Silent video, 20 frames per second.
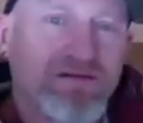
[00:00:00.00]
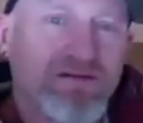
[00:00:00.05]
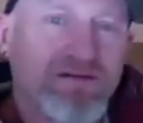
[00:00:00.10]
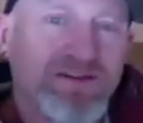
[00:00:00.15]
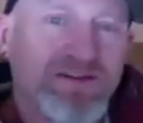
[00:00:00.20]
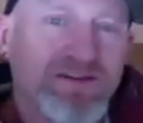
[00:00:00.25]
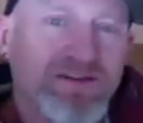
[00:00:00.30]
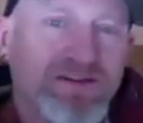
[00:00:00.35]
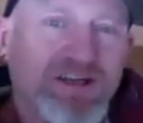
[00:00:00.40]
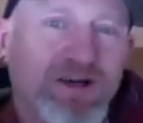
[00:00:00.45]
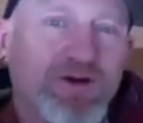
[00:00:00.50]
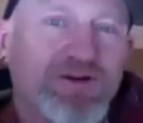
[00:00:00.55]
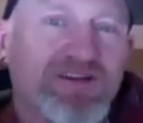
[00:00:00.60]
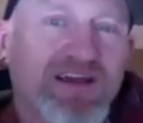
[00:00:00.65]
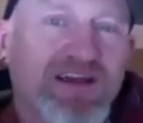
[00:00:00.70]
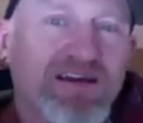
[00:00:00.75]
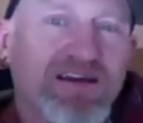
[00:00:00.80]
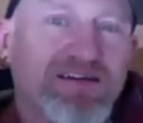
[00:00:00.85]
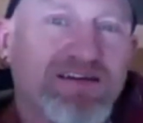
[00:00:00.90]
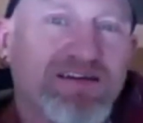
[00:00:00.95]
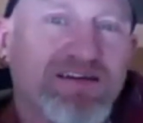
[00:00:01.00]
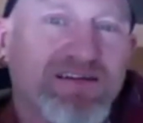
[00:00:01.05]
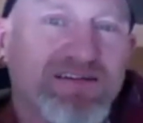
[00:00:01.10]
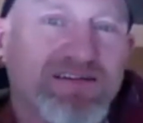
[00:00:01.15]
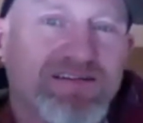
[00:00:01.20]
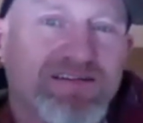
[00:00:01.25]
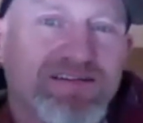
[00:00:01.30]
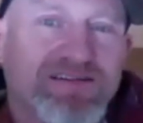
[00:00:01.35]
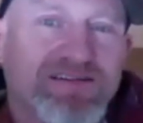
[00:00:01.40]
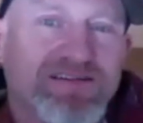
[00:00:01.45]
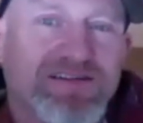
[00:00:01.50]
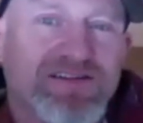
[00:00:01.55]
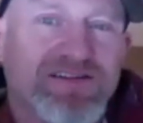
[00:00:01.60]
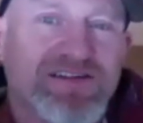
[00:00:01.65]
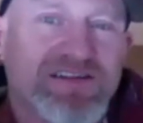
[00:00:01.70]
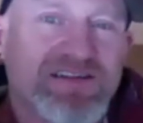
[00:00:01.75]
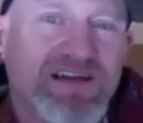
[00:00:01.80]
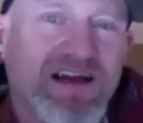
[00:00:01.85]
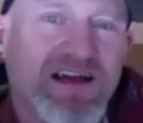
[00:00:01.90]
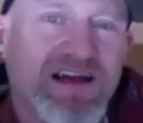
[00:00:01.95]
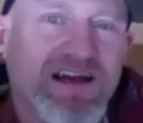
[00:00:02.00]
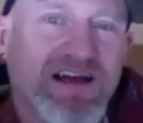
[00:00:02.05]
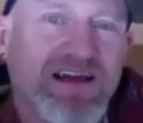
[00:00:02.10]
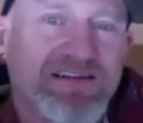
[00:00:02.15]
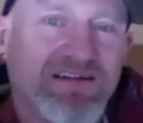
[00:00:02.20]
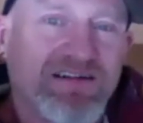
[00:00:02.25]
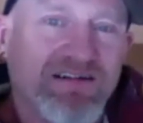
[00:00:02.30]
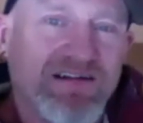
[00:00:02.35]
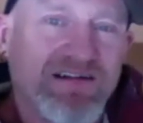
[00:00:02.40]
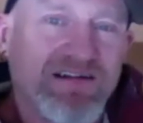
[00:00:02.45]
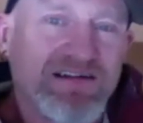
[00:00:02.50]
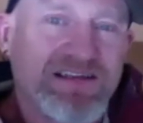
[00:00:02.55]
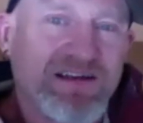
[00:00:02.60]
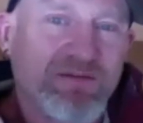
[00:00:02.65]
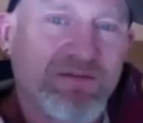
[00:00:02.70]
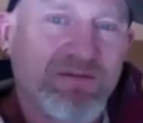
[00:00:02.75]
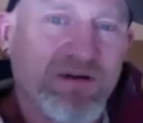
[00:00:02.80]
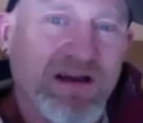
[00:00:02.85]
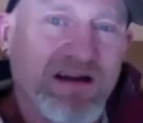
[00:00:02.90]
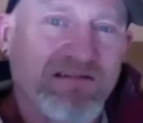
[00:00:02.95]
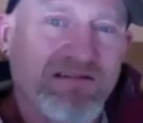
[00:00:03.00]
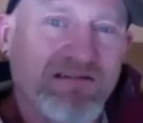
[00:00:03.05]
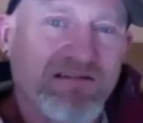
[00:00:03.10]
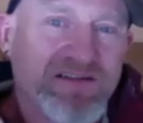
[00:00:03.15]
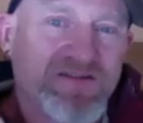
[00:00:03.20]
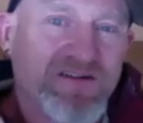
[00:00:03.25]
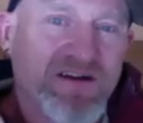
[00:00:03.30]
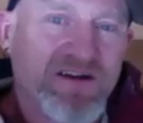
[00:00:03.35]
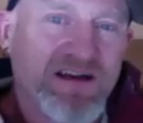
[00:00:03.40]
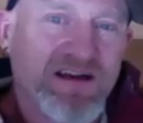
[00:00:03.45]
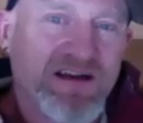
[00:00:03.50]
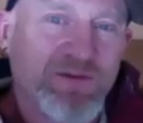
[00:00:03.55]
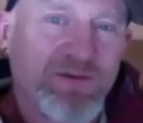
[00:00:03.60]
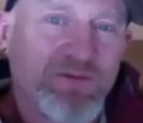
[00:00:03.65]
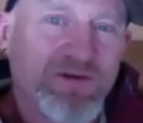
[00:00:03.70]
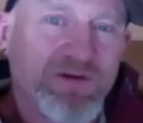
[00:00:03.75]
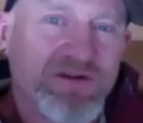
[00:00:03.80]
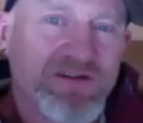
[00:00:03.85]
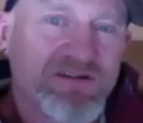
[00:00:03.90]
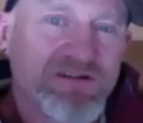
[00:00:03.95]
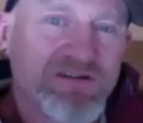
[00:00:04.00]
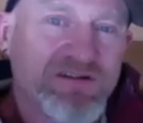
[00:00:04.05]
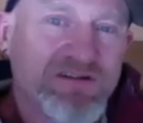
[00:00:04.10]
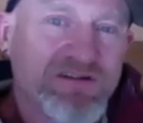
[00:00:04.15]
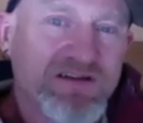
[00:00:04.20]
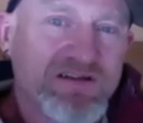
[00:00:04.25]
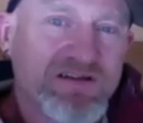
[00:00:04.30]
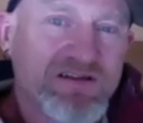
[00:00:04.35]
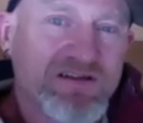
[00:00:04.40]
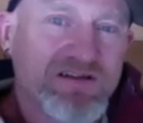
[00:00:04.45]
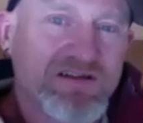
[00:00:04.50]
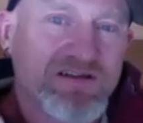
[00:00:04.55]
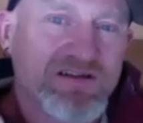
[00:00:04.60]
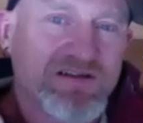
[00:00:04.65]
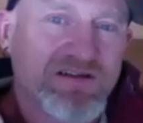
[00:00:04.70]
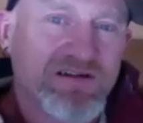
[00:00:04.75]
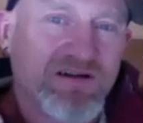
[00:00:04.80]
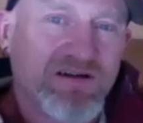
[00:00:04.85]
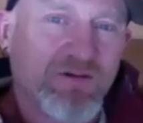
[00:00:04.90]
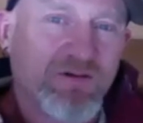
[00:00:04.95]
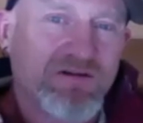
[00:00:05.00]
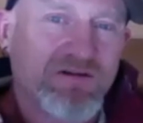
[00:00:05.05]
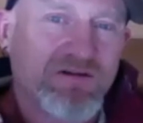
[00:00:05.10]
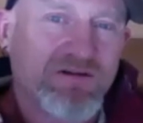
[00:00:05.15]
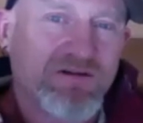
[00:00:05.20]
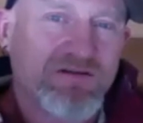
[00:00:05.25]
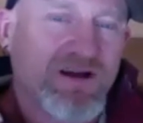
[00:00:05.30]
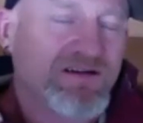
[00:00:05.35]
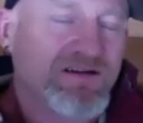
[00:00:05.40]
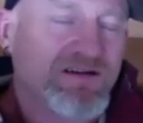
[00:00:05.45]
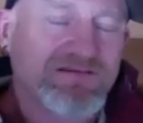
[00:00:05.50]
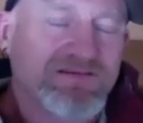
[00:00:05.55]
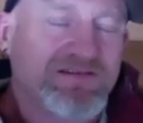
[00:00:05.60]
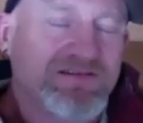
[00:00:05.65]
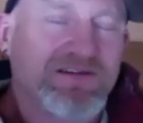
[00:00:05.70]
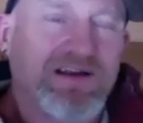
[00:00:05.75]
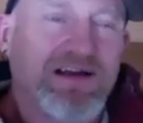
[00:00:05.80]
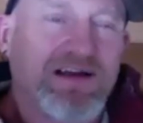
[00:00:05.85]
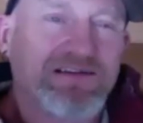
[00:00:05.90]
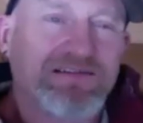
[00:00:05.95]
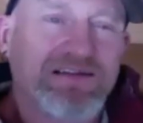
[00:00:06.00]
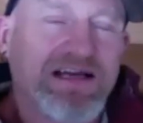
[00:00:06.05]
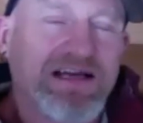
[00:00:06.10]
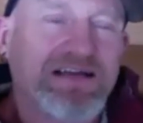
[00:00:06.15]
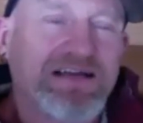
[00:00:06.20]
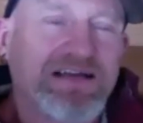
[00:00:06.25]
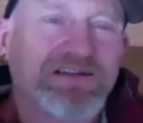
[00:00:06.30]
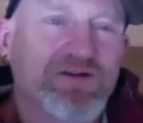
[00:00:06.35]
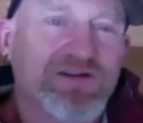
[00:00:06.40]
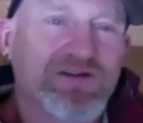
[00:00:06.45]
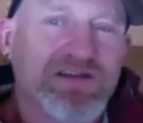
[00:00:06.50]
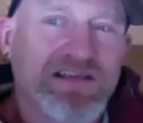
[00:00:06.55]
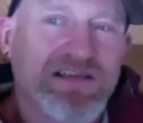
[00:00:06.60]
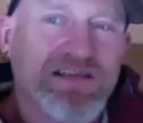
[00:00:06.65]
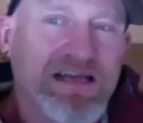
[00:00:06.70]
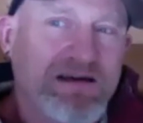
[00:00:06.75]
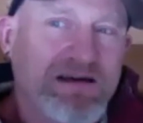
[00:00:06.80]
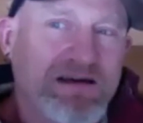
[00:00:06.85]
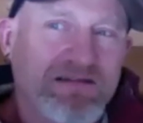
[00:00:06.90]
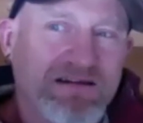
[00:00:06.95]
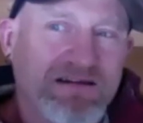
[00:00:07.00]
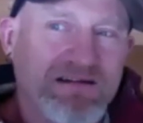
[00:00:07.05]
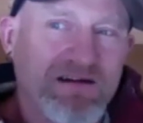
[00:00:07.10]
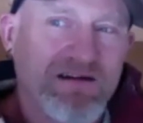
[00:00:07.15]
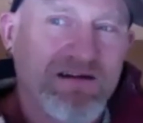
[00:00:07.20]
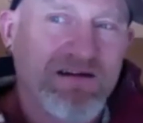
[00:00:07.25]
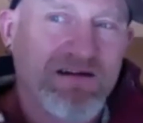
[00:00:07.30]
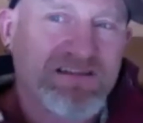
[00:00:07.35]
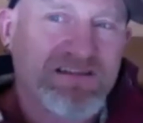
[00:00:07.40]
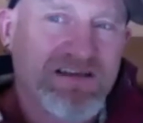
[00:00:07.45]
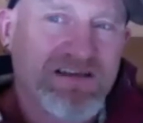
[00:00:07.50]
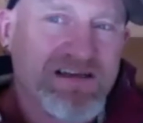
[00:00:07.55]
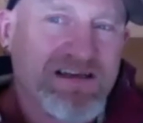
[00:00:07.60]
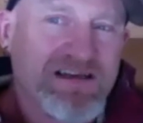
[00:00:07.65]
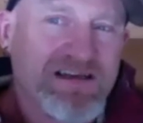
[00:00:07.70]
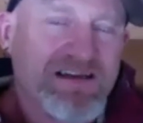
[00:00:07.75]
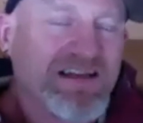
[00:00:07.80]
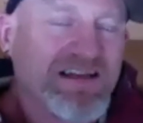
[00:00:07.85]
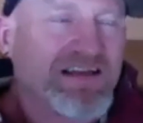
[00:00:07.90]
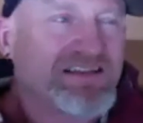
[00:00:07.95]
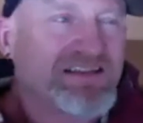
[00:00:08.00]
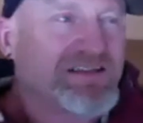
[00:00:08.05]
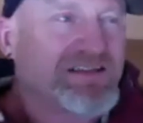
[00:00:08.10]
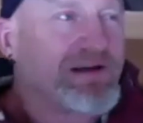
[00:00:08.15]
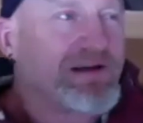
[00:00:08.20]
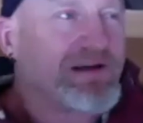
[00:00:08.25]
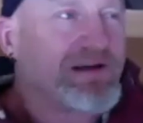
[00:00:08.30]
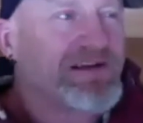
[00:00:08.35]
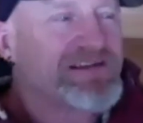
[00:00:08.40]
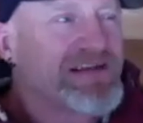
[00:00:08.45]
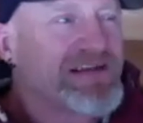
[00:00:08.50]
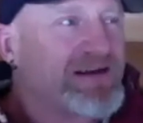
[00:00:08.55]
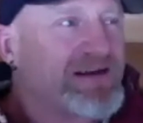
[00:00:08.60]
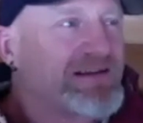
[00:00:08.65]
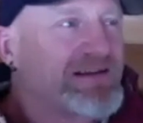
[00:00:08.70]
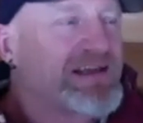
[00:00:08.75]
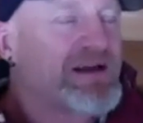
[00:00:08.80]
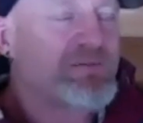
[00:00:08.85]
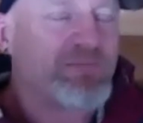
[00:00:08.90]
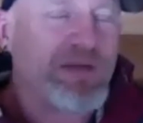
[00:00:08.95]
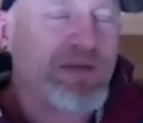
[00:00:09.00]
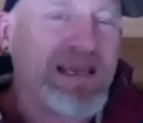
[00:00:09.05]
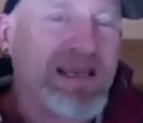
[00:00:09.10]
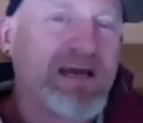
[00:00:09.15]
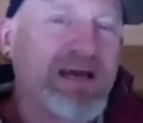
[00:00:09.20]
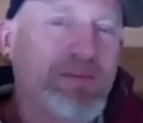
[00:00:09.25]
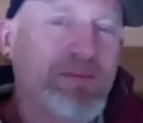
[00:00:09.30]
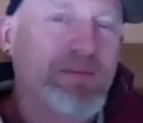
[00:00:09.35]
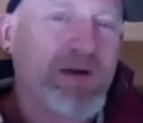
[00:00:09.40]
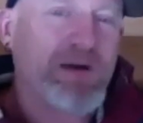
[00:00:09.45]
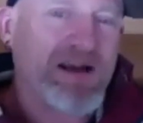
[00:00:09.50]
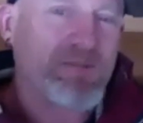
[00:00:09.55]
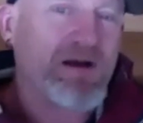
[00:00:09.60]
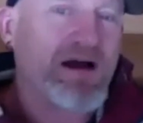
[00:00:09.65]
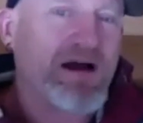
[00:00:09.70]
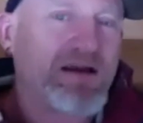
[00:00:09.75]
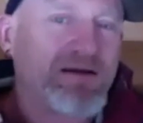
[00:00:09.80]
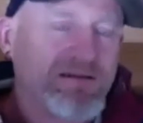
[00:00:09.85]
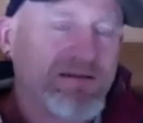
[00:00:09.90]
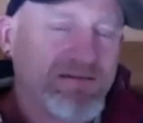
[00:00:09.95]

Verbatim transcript: choosing to stay tied to your parents' fucking apron strings what uh, that doesn't say anything nice. That to me doesn't say anything appealing about a man